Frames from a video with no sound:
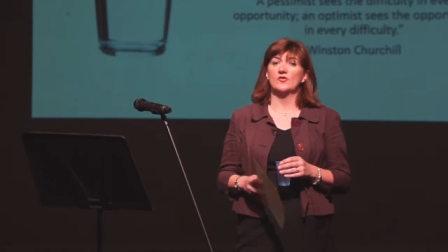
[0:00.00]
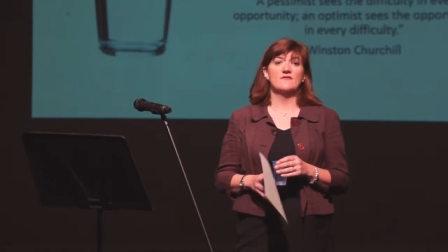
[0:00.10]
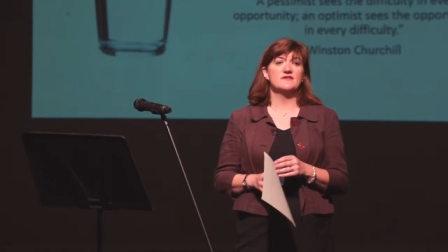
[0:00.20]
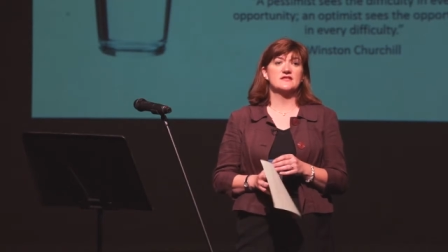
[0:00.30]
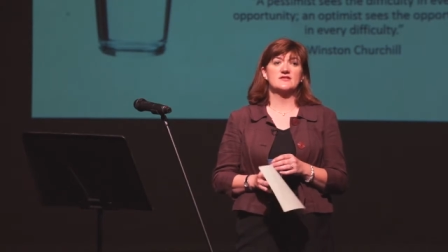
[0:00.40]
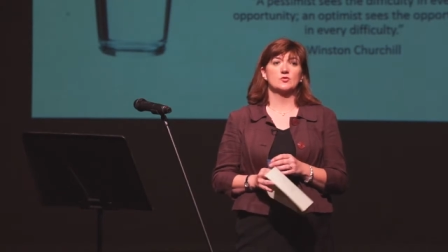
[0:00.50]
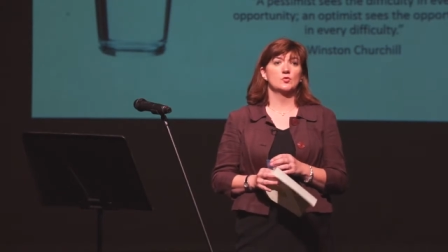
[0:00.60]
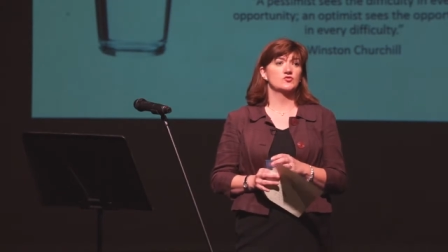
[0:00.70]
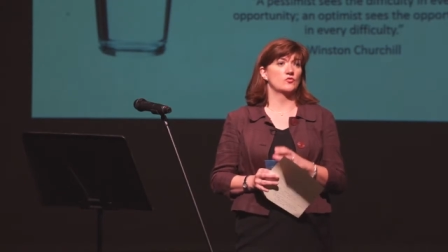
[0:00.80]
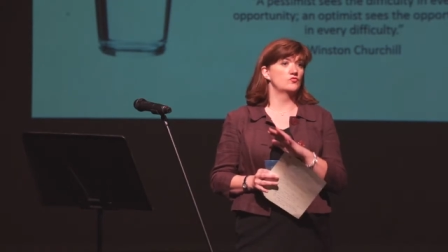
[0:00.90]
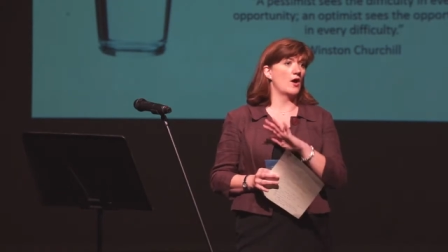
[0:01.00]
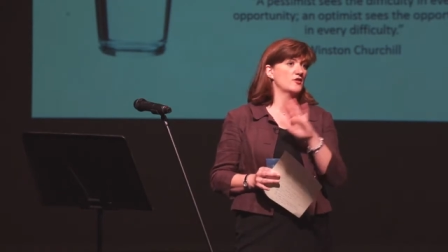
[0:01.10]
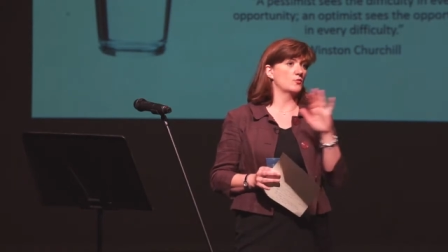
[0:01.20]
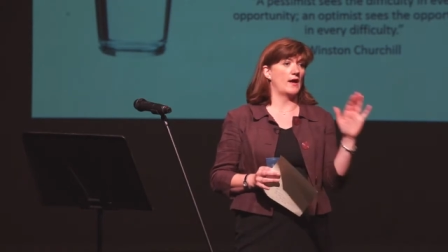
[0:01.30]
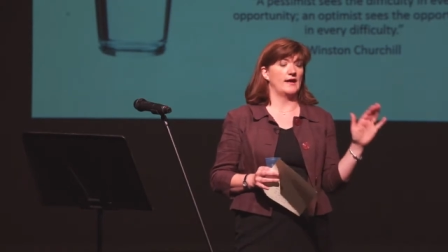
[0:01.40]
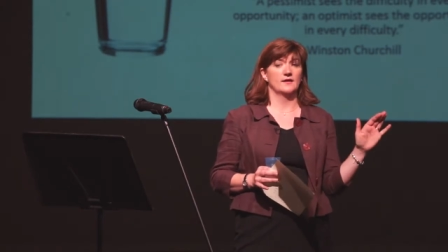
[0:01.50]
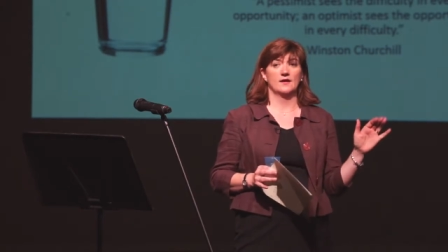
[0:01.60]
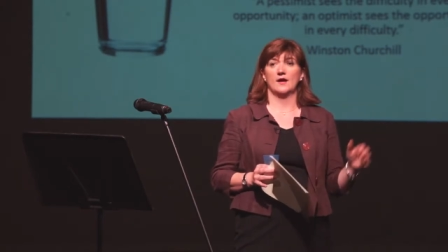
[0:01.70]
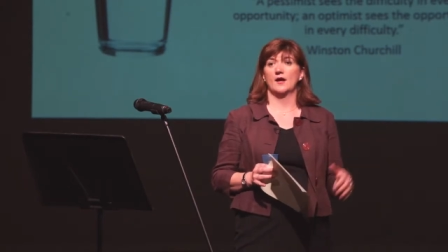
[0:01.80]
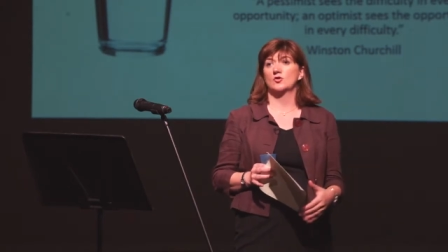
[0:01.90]
And I visited schools right the way
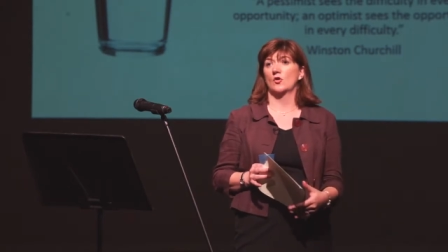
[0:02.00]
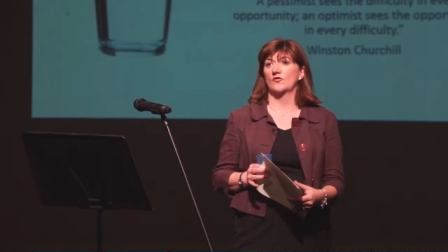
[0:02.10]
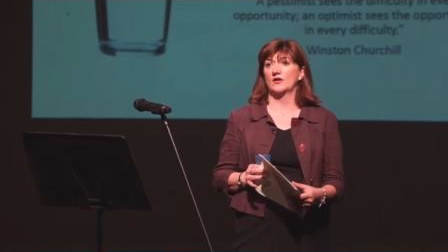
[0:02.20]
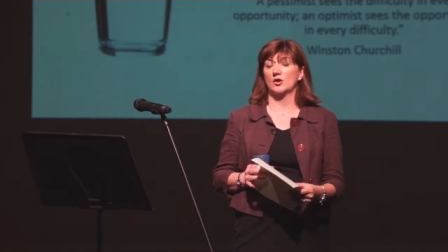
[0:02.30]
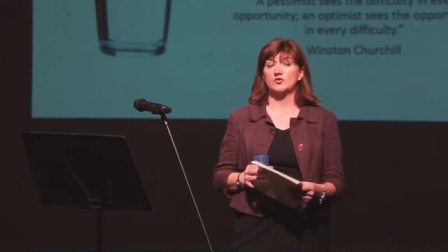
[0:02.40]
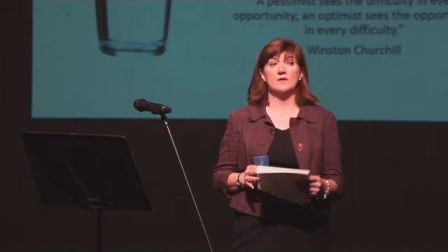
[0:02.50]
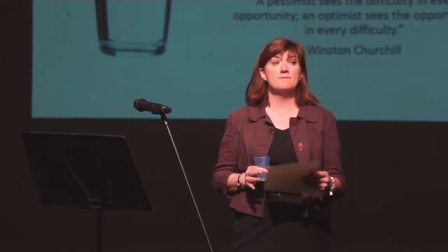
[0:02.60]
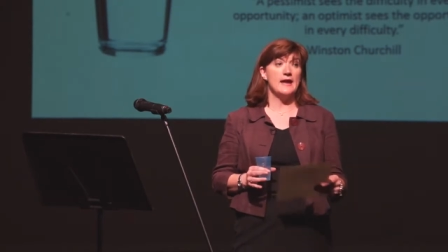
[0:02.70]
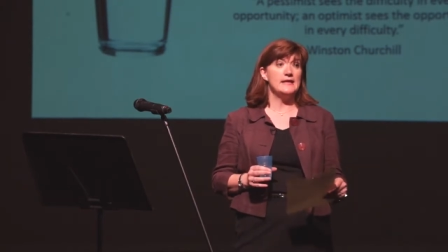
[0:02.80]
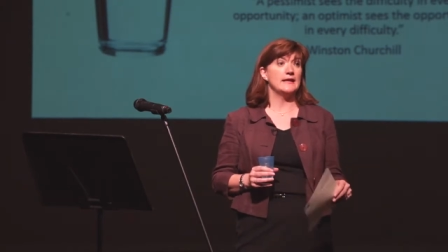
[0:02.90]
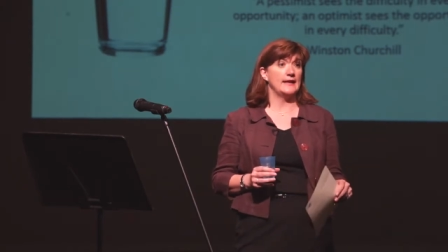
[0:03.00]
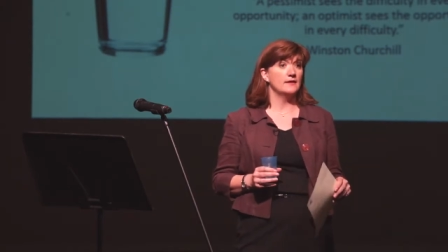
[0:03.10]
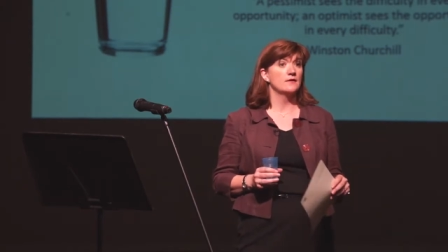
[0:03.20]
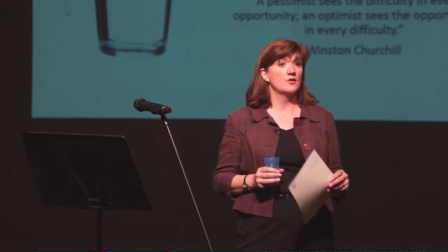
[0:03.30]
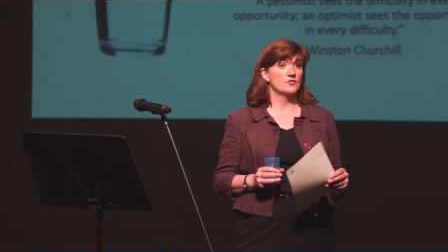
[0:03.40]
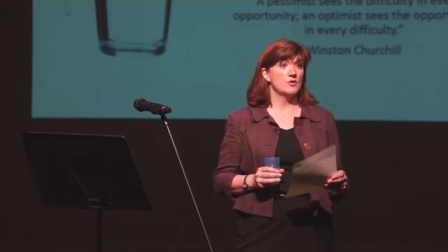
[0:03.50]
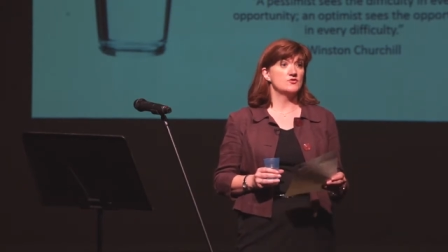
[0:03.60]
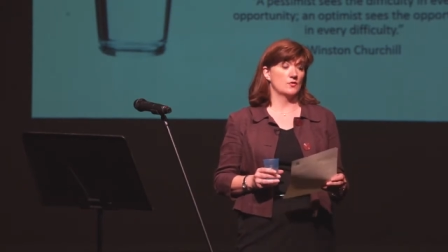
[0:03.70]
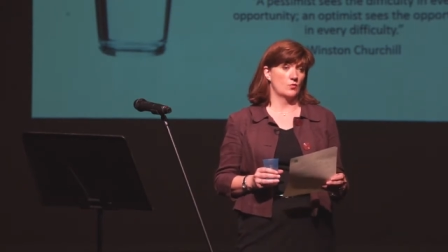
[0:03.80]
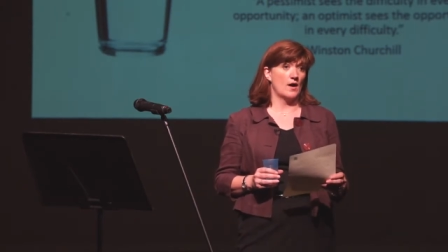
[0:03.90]
across the country, mainly
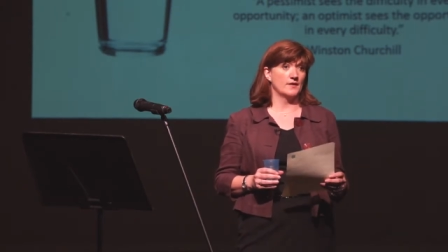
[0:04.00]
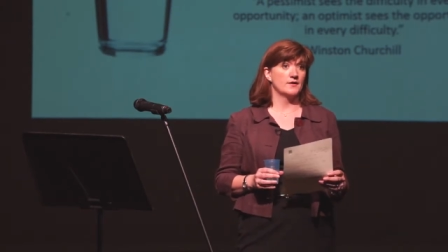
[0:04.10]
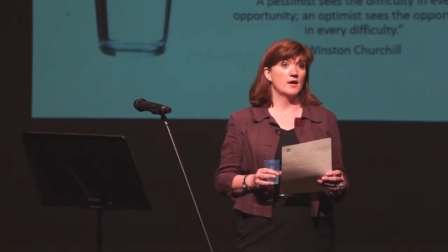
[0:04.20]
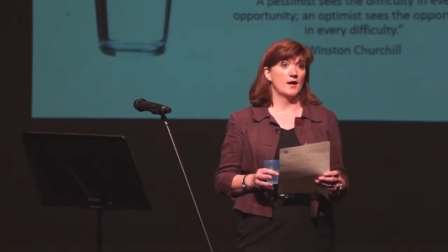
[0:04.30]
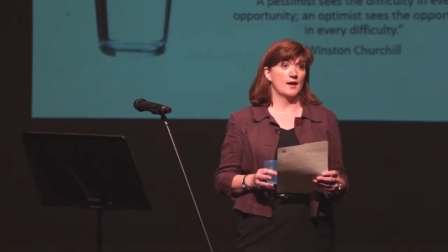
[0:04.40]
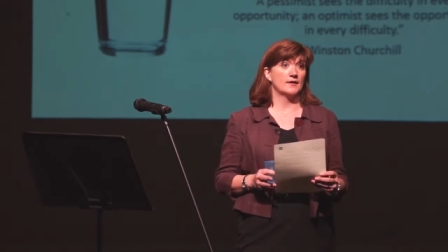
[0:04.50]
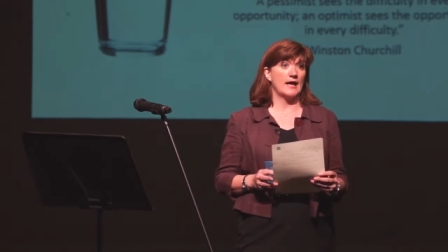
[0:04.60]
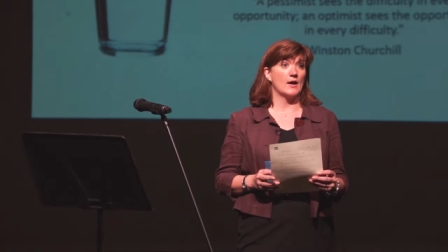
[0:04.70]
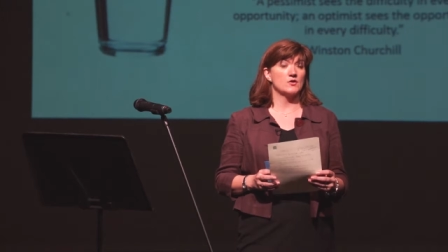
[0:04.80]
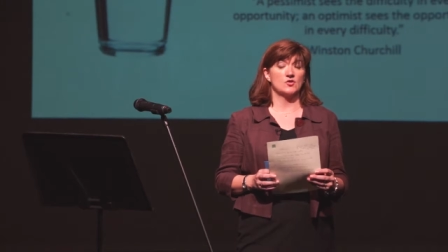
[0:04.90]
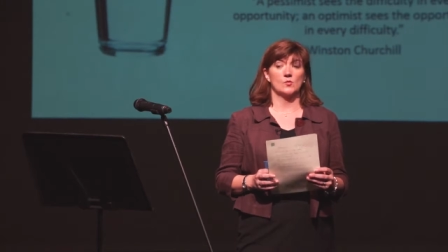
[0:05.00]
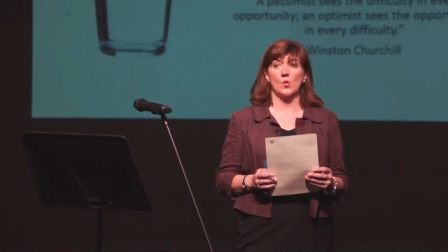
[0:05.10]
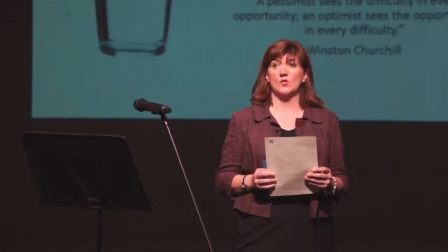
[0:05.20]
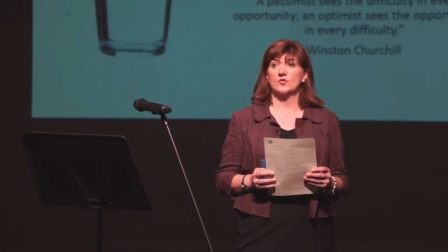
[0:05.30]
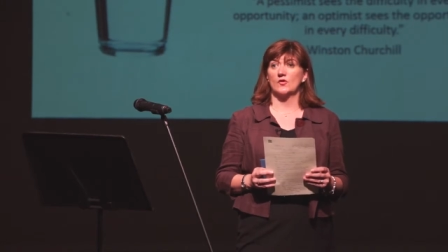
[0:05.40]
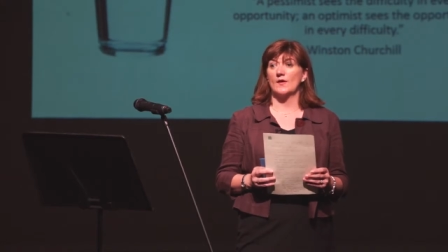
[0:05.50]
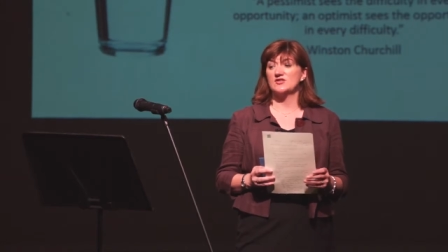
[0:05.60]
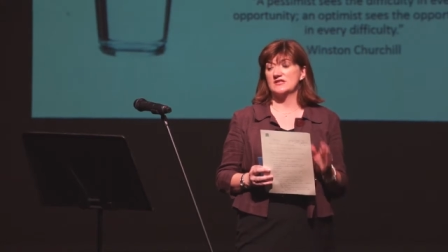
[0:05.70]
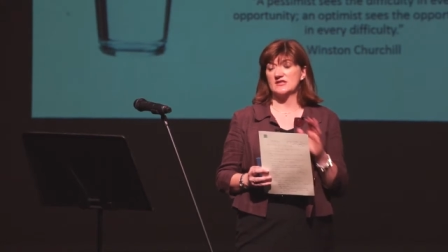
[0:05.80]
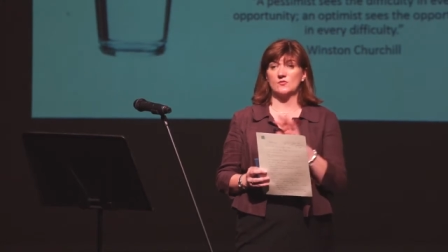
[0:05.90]
those who had won character awards, although
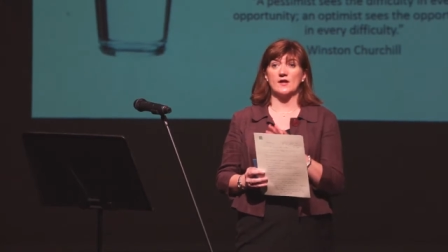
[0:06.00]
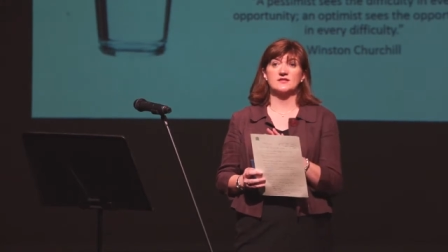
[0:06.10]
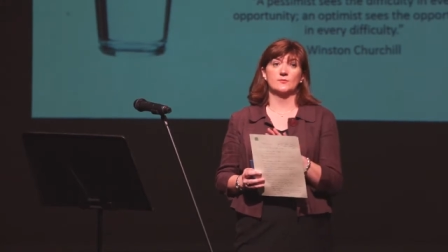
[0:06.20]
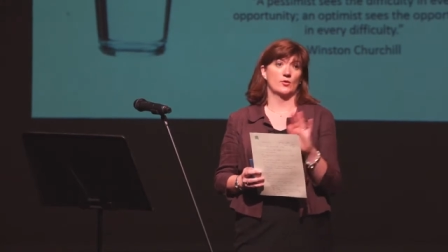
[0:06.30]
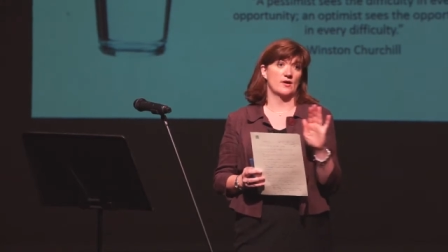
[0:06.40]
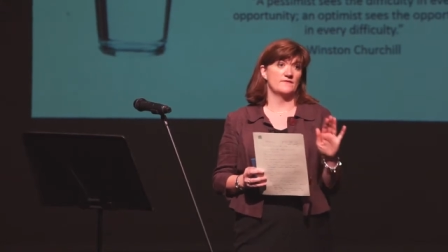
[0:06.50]
actually since writing the book I've